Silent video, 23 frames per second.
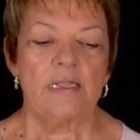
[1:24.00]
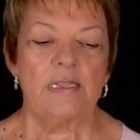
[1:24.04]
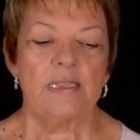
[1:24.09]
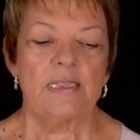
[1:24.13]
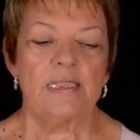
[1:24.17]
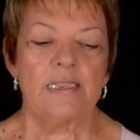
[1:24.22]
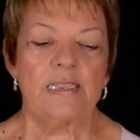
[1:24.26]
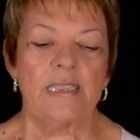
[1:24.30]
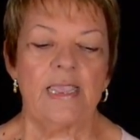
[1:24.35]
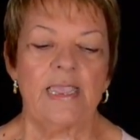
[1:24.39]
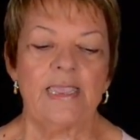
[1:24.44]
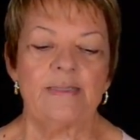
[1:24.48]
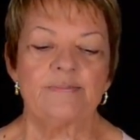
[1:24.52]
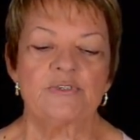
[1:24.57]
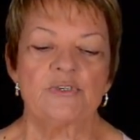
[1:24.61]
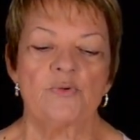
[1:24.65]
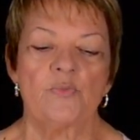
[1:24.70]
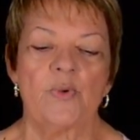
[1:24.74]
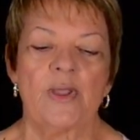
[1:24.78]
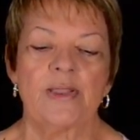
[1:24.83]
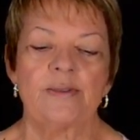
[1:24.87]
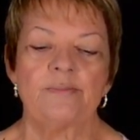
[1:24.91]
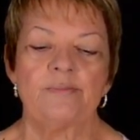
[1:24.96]
He came to
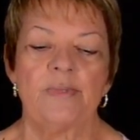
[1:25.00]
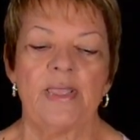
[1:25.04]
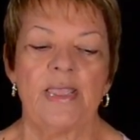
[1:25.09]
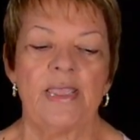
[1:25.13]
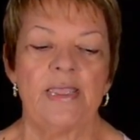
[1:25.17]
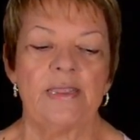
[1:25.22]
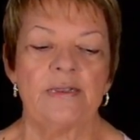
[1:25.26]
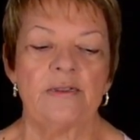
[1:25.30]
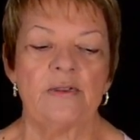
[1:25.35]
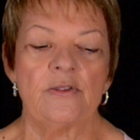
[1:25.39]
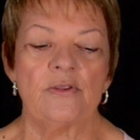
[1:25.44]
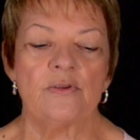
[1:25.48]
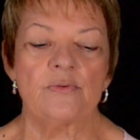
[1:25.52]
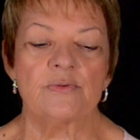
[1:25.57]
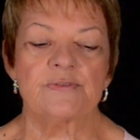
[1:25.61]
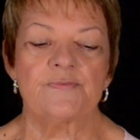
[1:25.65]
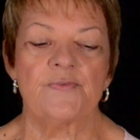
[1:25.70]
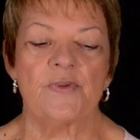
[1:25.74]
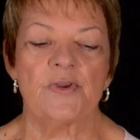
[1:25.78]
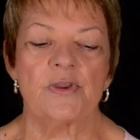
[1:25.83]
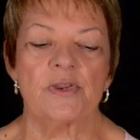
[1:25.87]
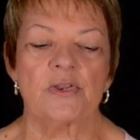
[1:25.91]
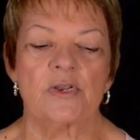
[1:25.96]
one man who was
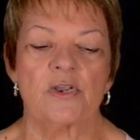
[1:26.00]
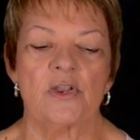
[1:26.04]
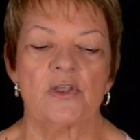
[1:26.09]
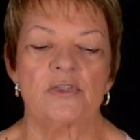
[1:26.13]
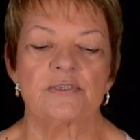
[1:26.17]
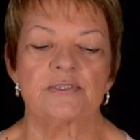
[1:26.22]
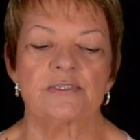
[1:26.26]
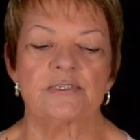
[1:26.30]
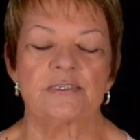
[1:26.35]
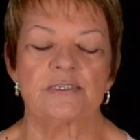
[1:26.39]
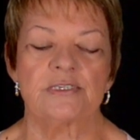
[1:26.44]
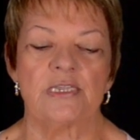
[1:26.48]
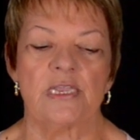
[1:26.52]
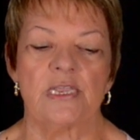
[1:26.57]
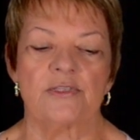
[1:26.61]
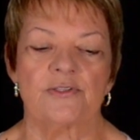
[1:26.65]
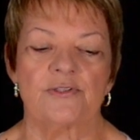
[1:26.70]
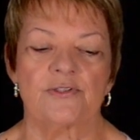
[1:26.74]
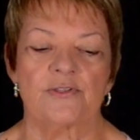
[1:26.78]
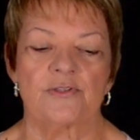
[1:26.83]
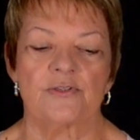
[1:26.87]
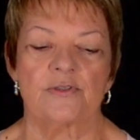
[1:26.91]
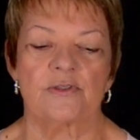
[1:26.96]
very close to
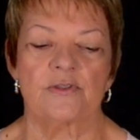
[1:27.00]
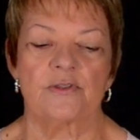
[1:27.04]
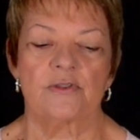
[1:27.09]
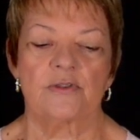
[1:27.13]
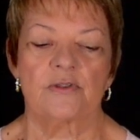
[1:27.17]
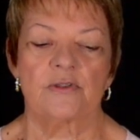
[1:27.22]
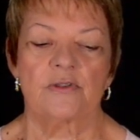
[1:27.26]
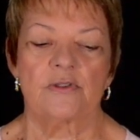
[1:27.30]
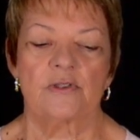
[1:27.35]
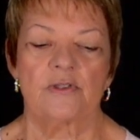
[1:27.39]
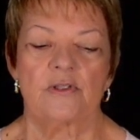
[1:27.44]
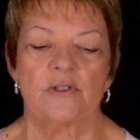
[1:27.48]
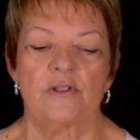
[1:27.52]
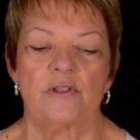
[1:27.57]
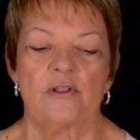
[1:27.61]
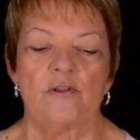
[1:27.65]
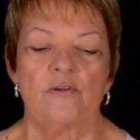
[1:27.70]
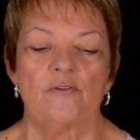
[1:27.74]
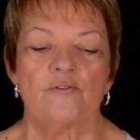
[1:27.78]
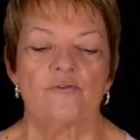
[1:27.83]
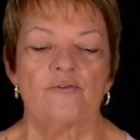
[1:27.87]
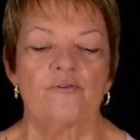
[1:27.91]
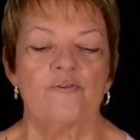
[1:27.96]
death.
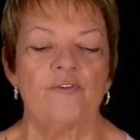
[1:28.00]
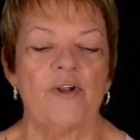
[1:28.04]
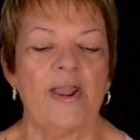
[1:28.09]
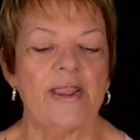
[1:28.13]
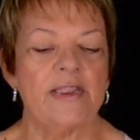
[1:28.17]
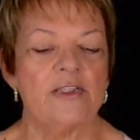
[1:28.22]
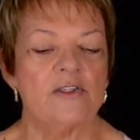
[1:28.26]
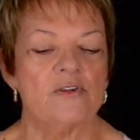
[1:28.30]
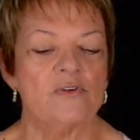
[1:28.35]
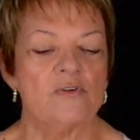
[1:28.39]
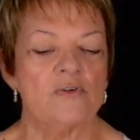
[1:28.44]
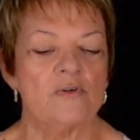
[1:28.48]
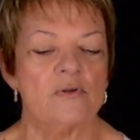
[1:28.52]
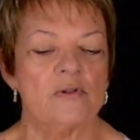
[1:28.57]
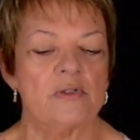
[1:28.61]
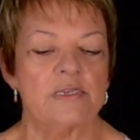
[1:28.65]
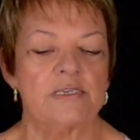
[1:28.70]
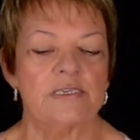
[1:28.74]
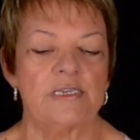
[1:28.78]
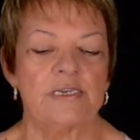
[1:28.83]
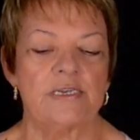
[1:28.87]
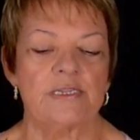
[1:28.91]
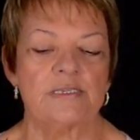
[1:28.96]
Frankl
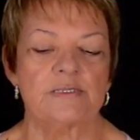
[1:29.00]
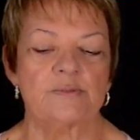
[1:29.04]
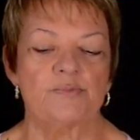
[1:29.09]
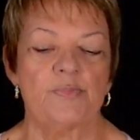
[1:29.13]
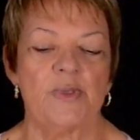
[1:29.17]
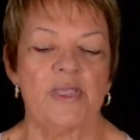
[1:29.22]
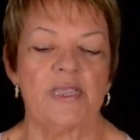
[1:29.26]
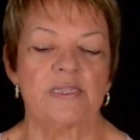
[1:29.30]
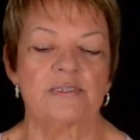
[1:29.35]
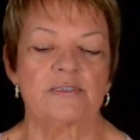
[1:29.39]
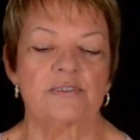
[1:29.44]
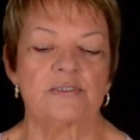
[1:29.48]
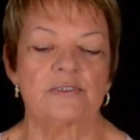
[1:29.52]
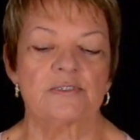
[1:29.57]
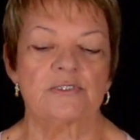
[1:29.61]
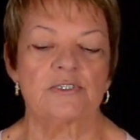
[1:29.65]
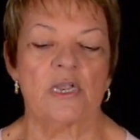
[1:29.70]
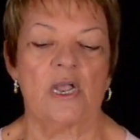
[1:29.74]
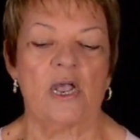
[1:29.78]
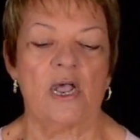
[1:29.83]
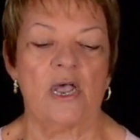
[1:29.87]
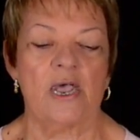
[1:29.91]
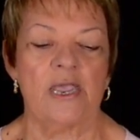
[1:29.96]
did his best
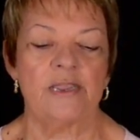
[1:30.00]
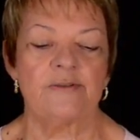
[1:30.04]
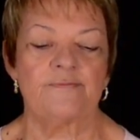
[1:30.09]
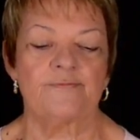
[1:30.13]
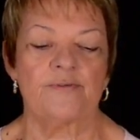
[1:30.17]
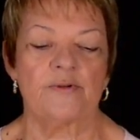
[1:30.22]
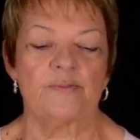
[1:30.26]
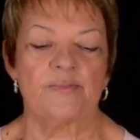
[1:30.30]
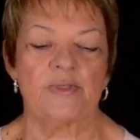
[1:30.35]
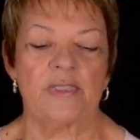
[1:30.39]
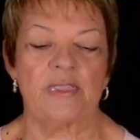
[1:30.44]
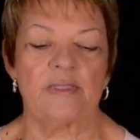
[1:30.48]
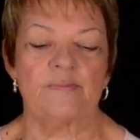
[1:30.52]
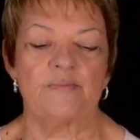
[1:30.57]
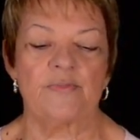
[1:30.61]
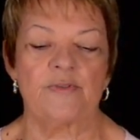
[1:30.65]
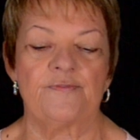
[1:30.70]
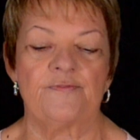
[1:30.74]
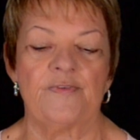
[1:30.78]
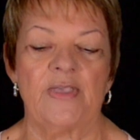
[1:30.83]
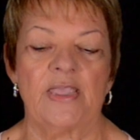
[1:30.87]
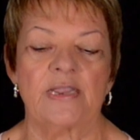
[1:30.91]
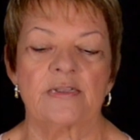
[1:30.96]
to hide from him the
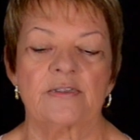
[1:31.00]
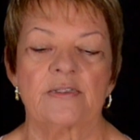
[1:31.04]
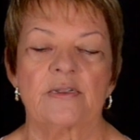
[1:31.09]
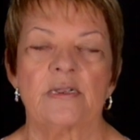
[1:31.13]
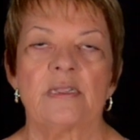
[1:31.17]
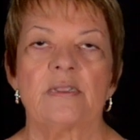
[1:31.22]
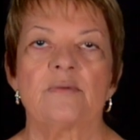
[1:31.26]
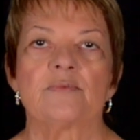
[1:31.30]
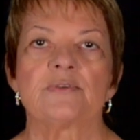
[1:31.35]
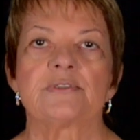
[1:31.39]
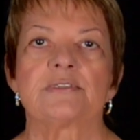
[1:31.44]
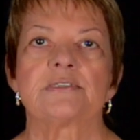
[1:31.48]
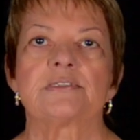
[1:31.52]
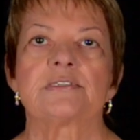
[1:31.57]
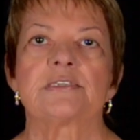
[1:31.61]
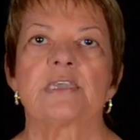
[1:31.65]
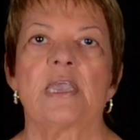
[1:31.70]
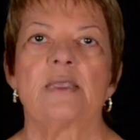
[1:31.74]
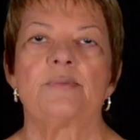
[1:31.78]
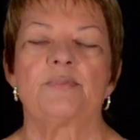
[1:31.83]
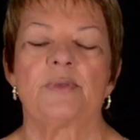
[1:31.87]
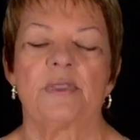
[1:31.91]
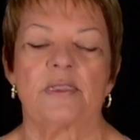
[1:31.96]
fact that he was
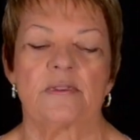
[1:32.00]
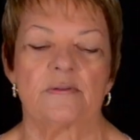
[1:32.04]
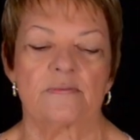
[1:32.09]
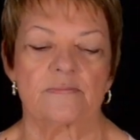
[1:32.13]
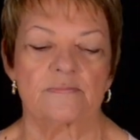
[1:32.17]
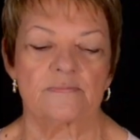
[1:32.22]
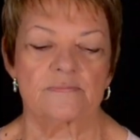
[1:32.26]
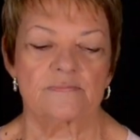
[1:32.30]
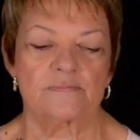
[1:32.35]
escaping.